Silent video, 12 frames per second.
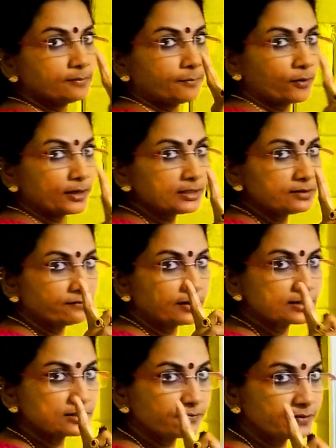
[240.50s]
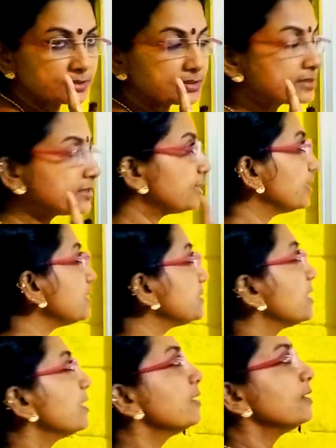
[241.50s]
point. What is the first sentence?
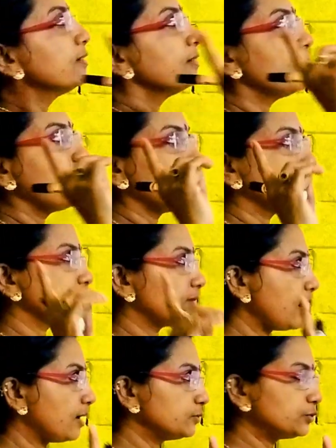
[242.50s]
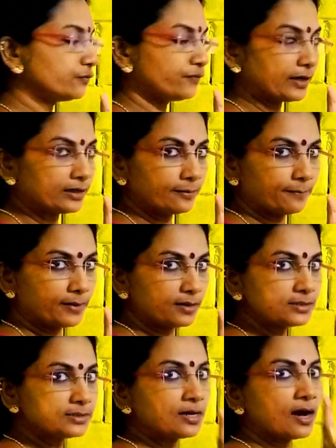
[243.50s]
How to find the
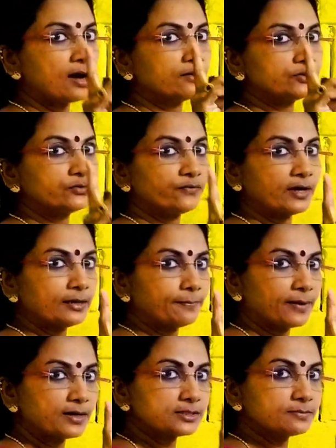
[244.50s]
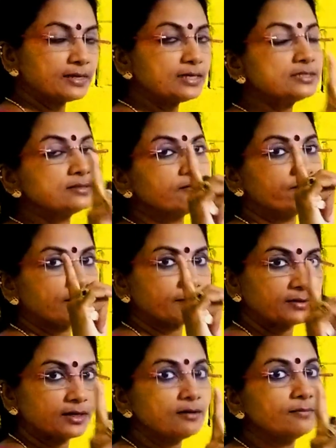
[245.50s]
past? How to find past means from
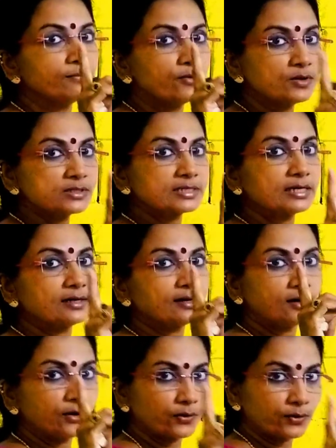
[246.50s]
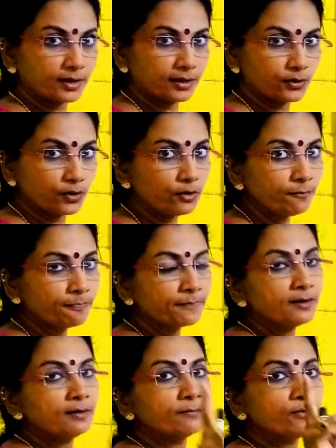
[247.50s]
the books written long ago.
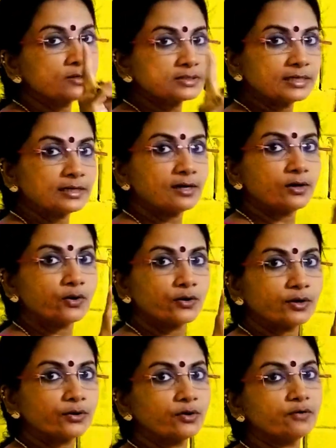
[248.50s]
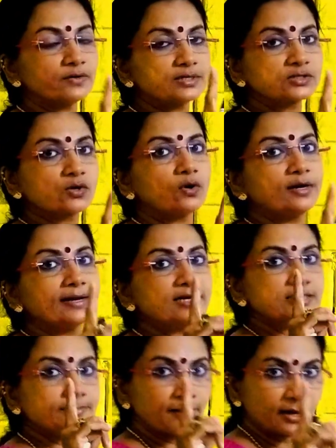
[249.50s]
Books written long ago was called
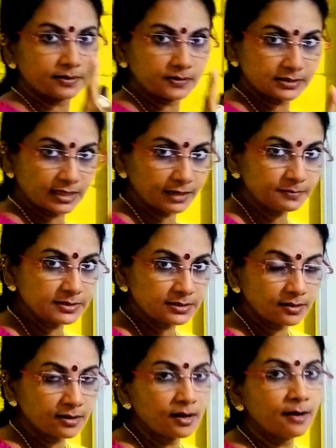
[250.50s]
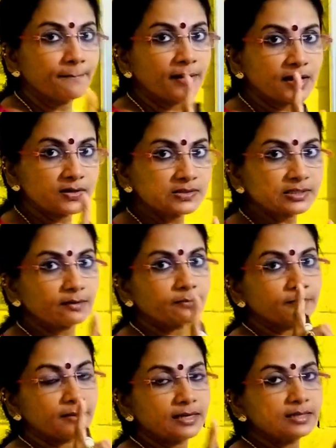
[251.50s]
as manuscripts. Manuscript
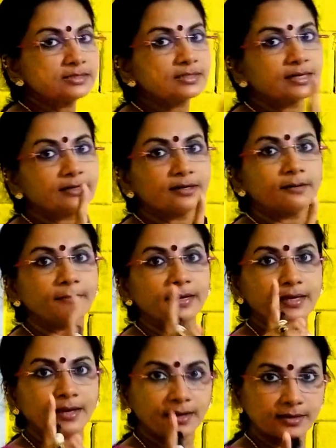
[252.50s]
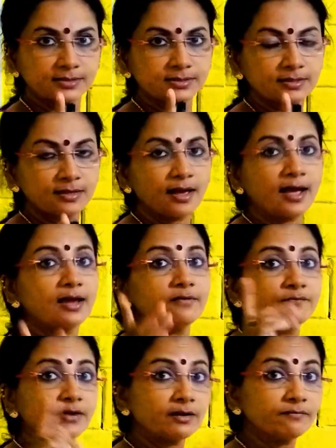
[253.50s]
means written by hands. And
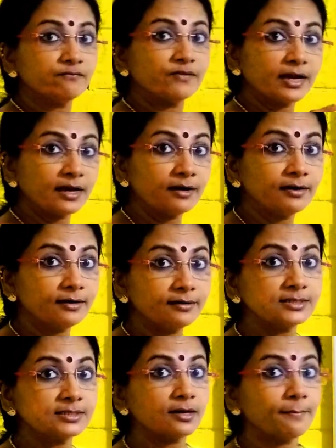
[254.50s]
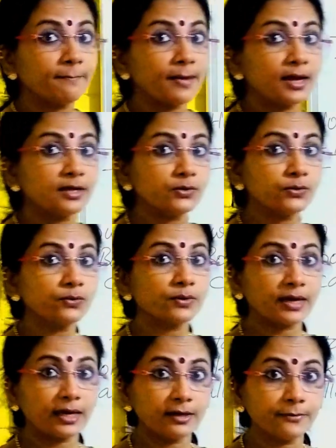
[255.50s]
from where did this manu
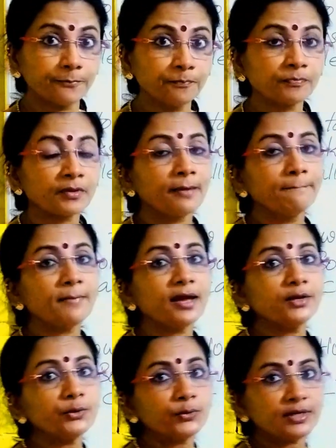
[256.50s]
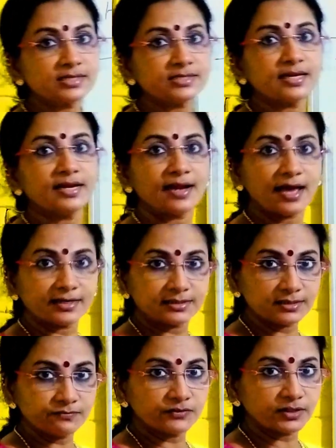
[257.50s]
came? Manu is a
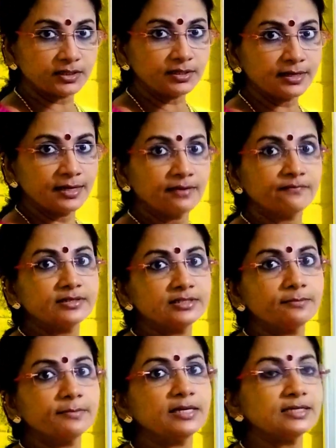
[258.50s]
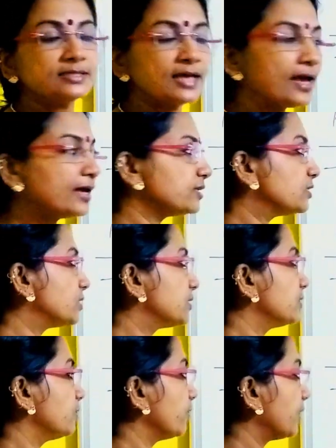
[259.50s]
Latin word which means hand.
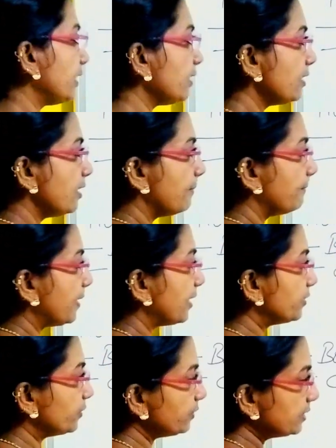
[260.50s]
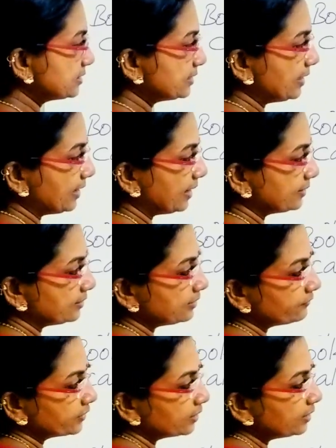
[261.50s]
Okay. Manu is a Latin
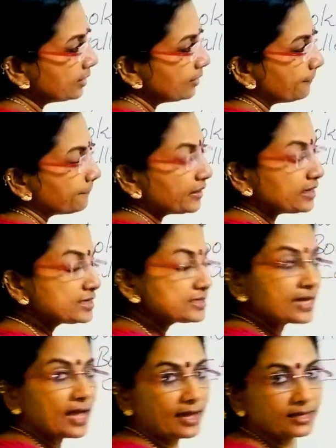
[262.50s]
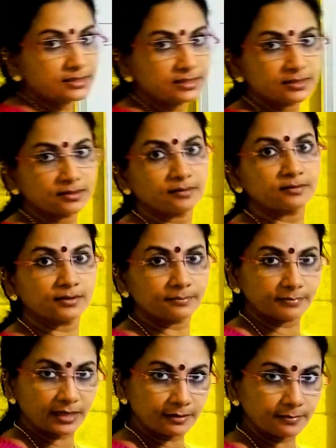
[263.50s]
word means hand.
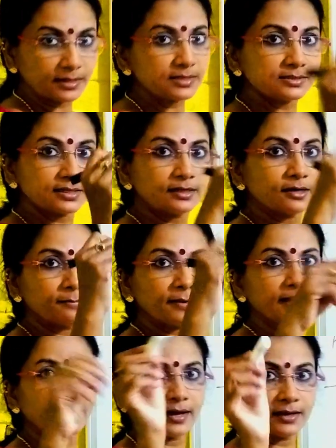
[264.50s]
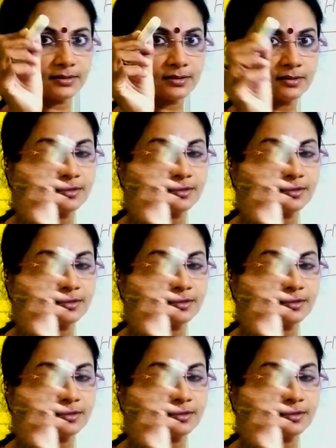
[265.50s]
That means written by hand.